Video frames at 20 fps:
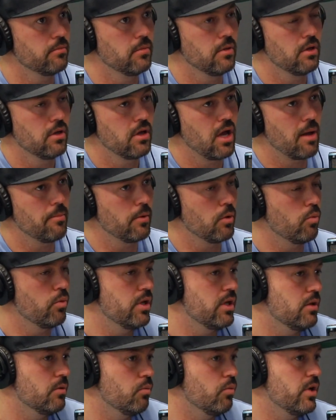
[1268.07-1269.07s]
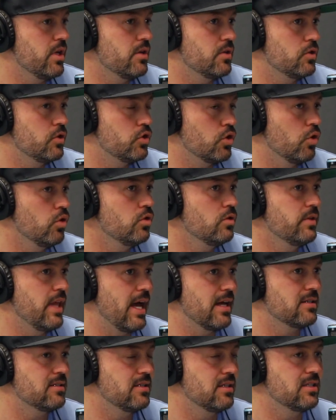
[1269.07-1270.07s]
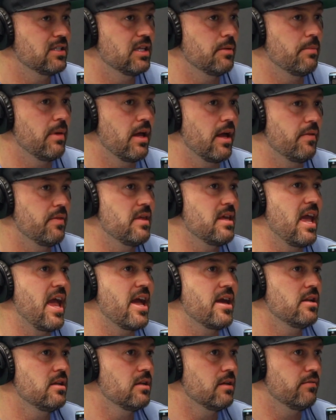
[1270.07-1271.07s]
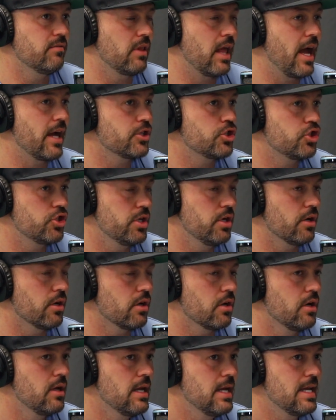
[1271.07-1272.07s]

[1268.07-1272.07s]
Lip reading: Mm-hmm. I mean, we sold that system at the end of last year,